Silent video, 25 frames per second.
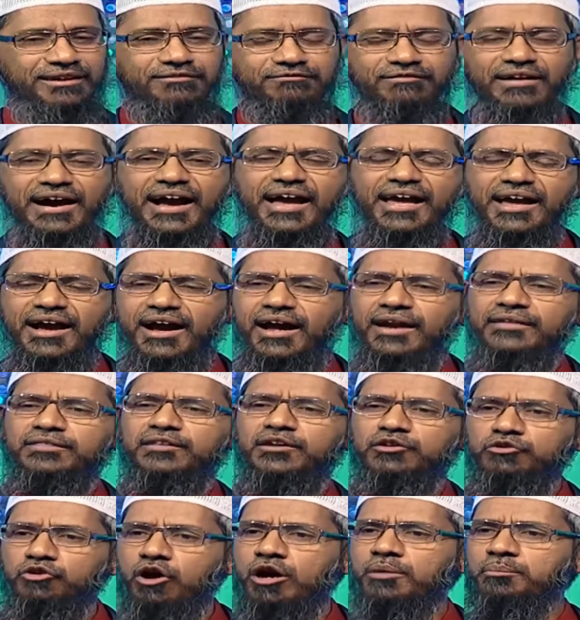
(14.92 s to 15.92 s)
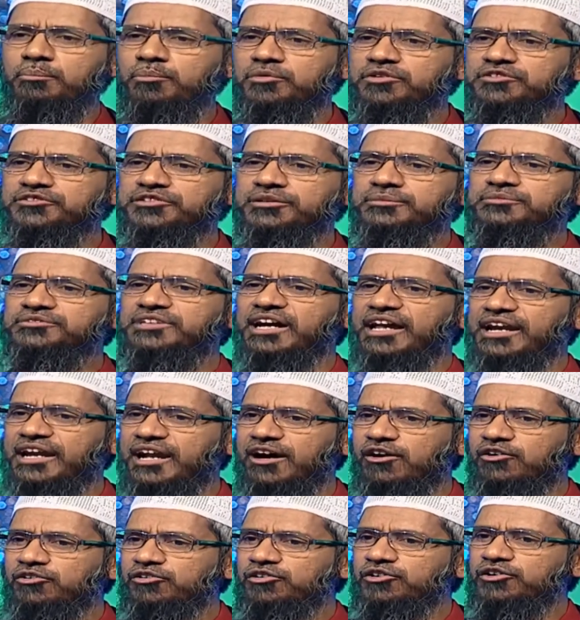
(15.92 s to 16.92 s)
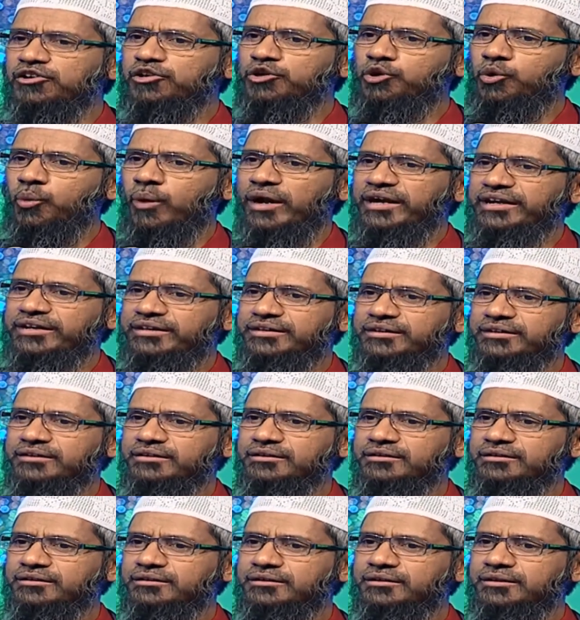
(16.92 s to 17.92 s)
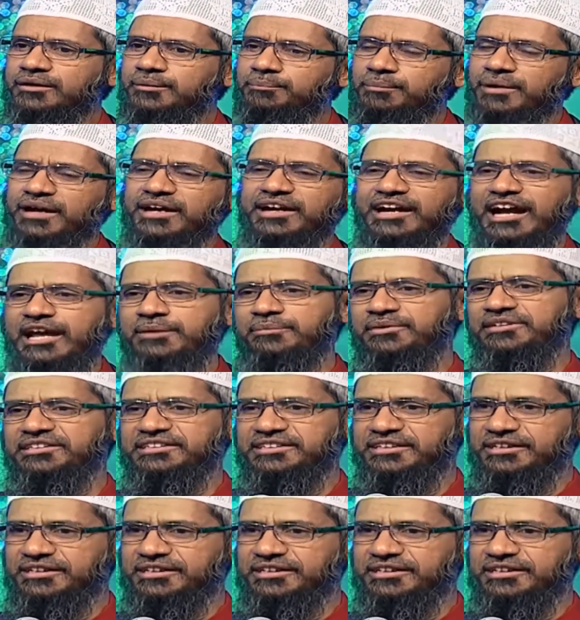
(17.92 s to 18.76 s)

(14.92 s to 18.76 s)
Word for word: then why aren't the non-Muslims allowed to enter Makkah and